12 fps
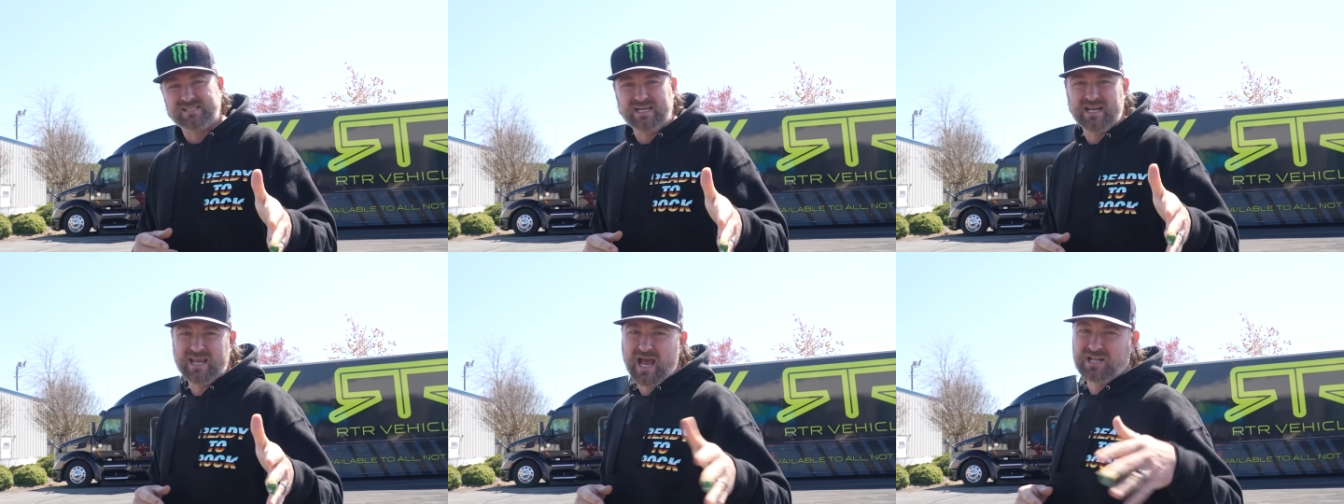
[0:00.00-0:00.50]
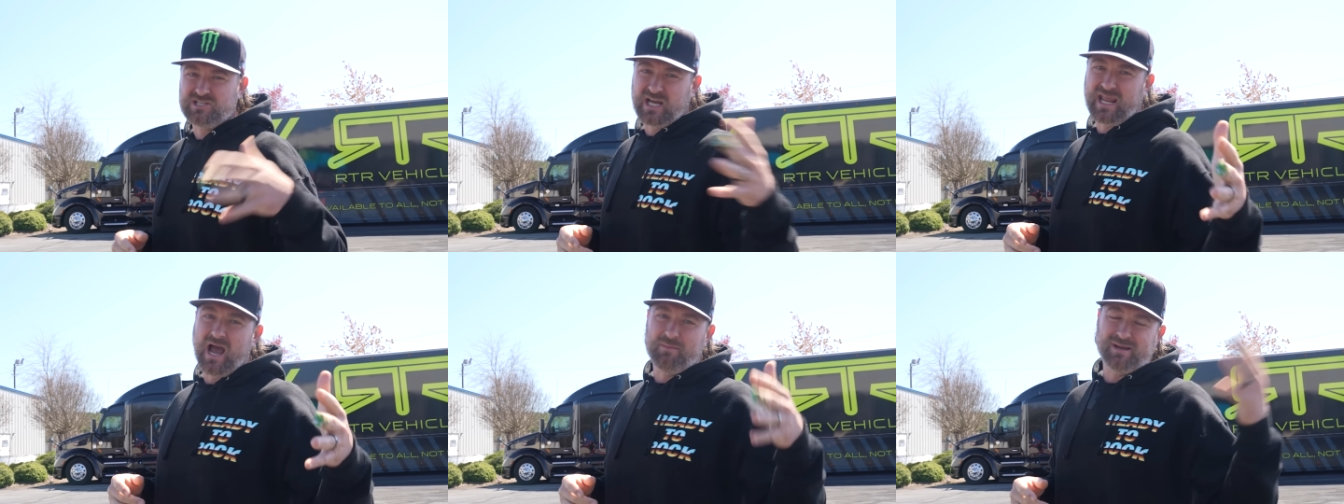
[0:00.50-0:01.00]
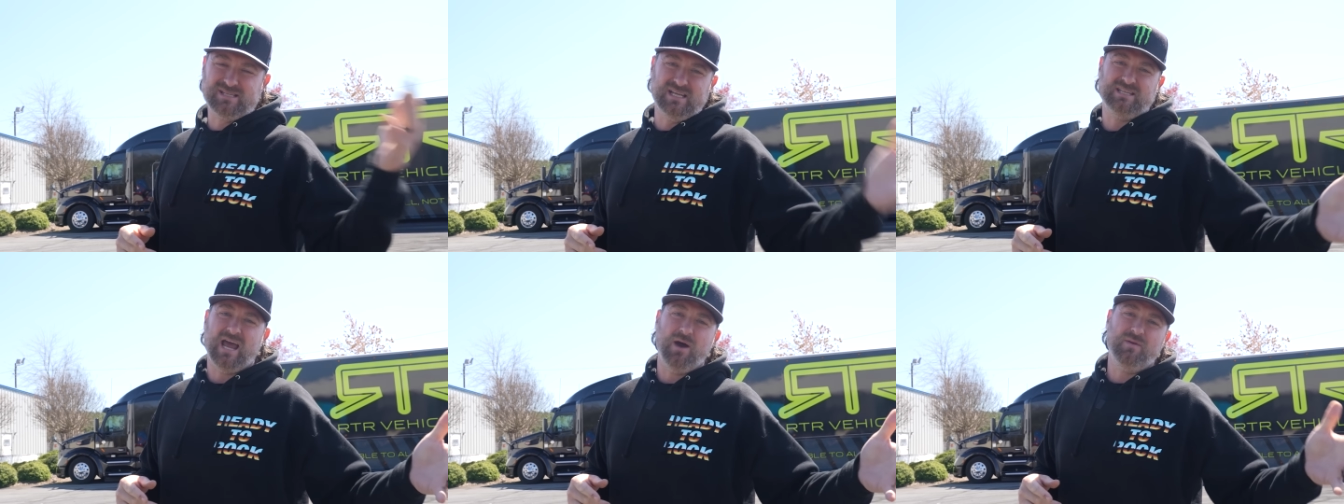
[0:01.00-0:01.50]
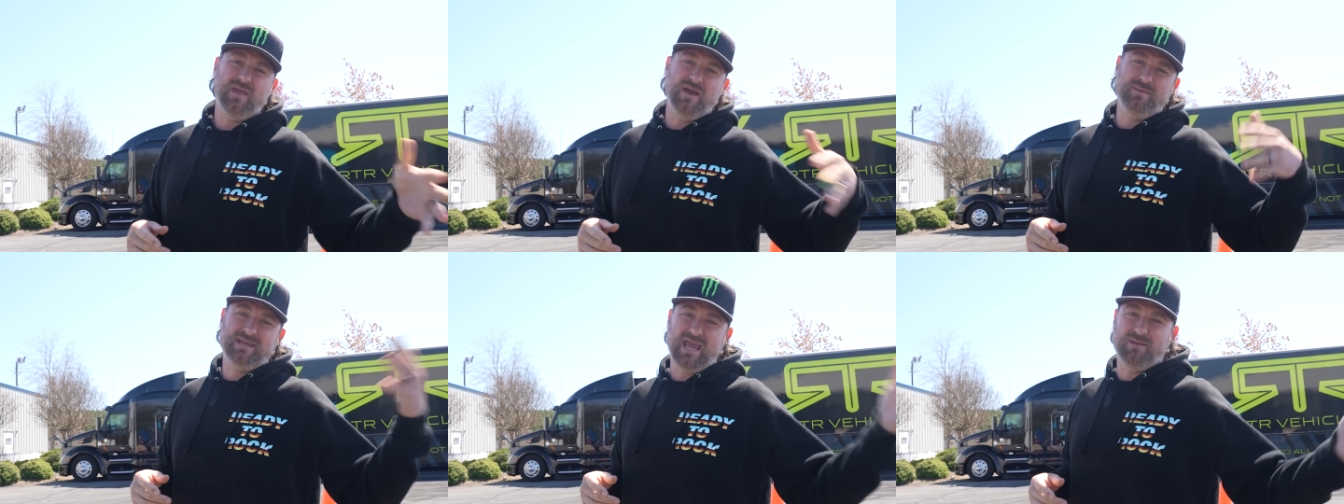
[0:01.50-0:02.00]
seen it yet, check out my sit down with
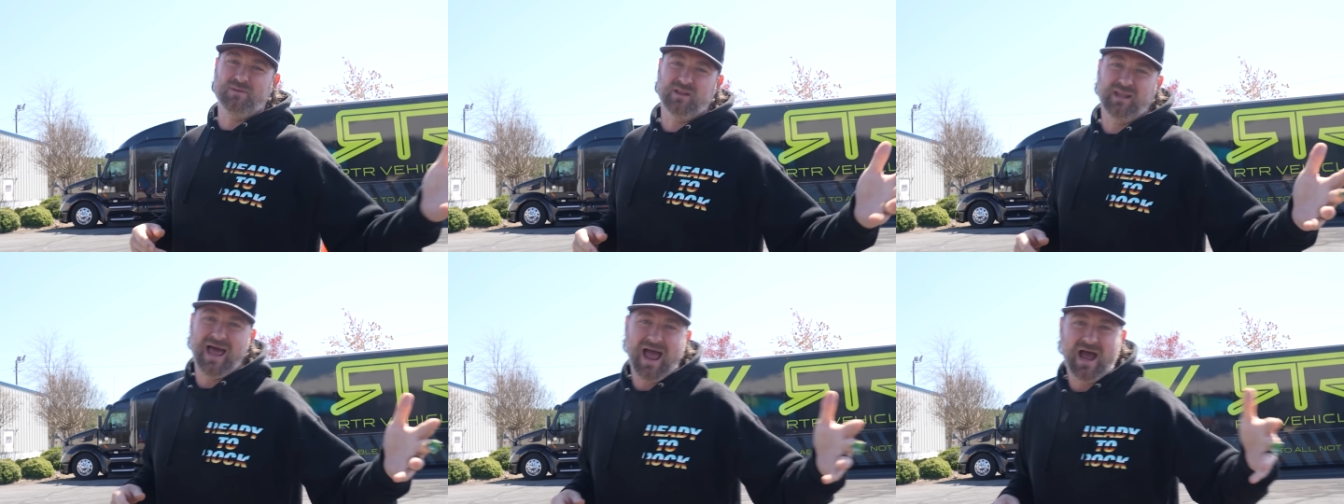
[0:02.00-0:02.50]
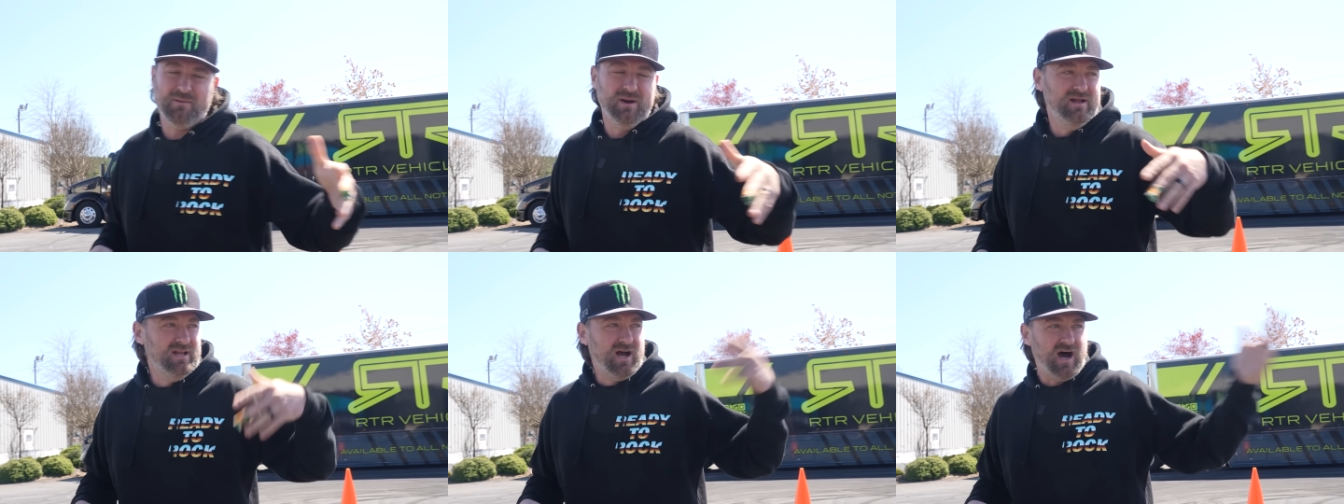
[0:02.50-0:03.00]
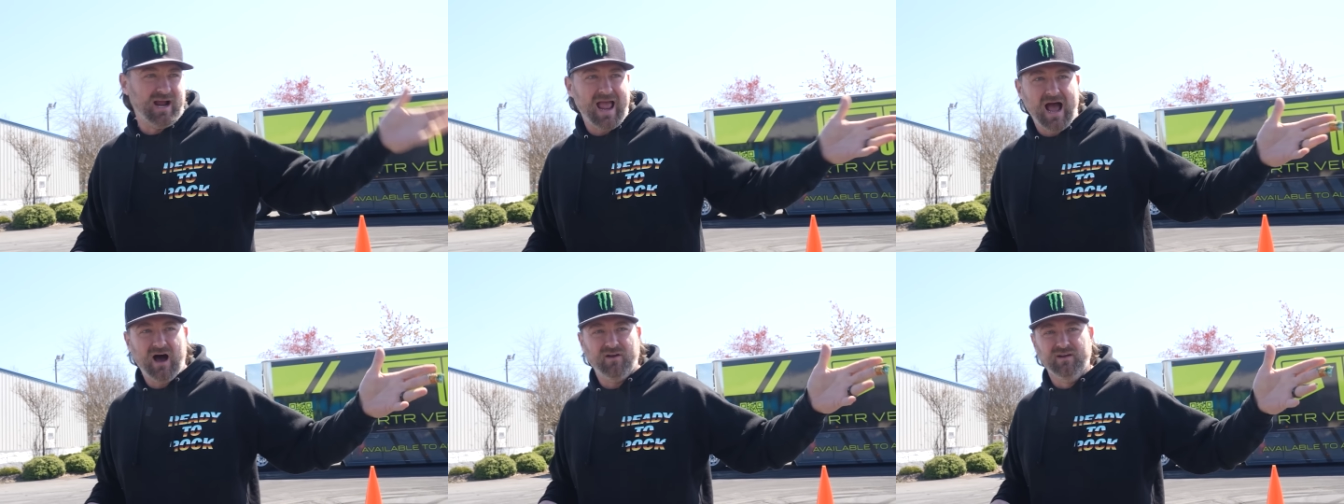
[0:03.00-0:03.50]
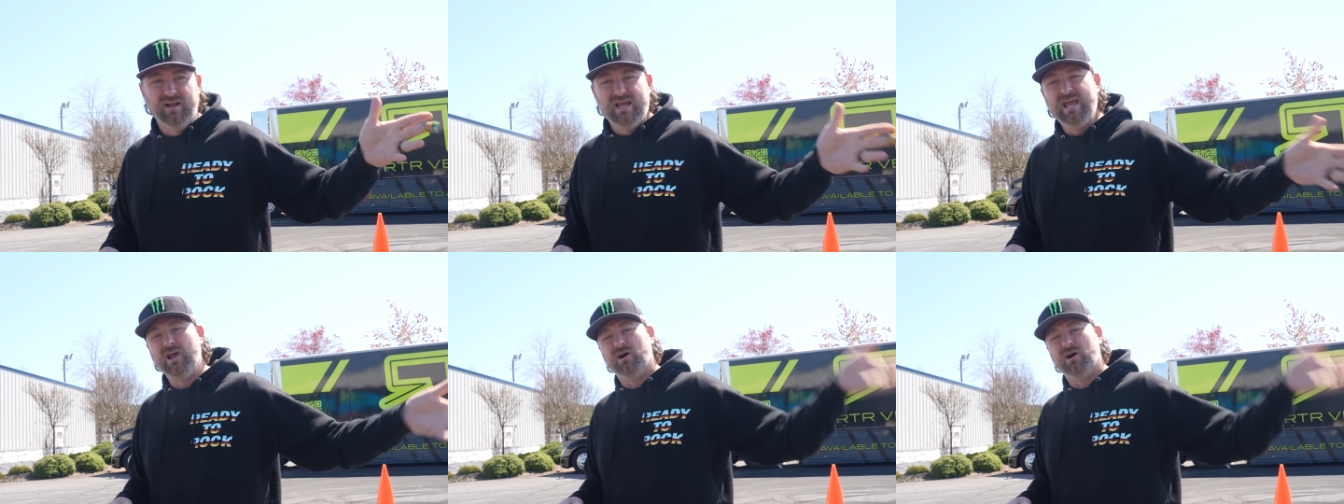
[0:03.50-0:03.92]
him. He came to the lab, hung out. He